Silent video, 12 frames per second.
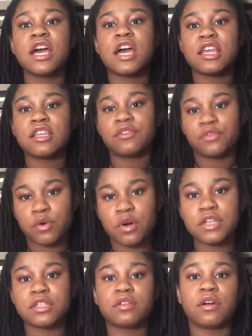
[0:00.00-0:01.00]
and then of
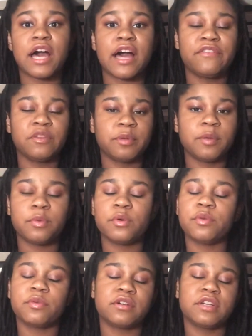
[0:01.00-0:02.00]
course you'll have the people who
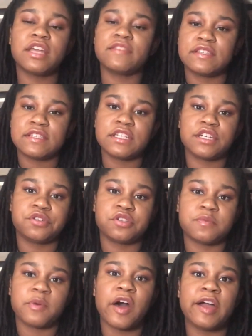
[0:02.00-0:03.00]
wrote it and the
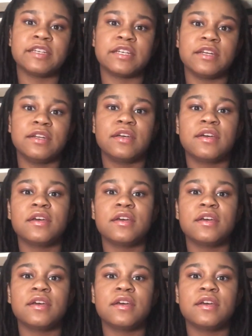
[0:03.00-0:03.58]
signatures behind it.